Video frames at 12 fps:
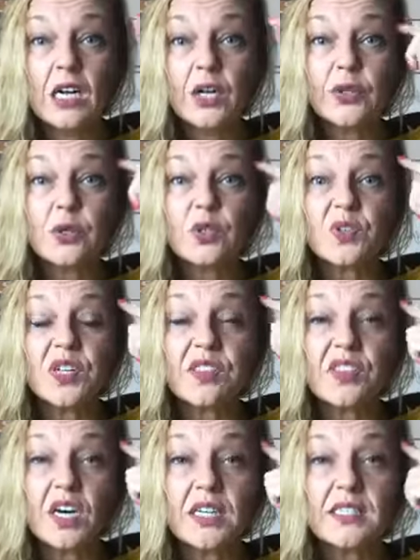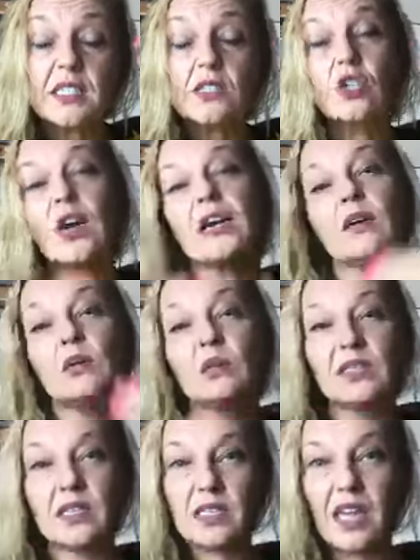Those are the thoughts that try to hold
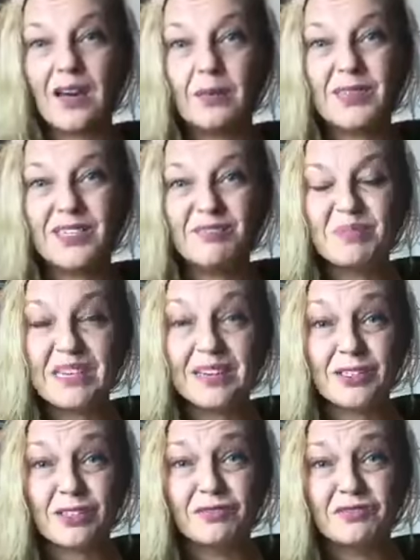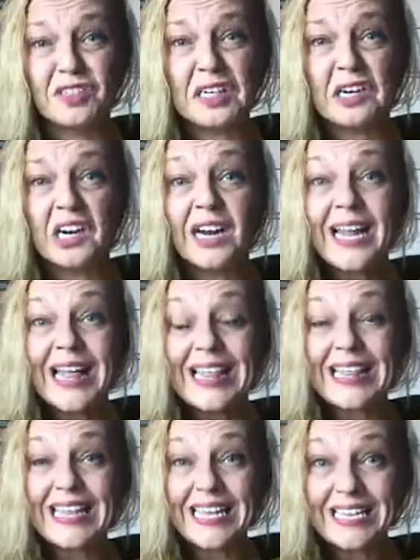us captive because of fear.
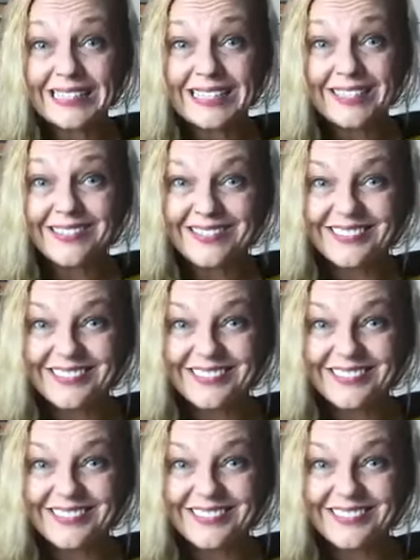This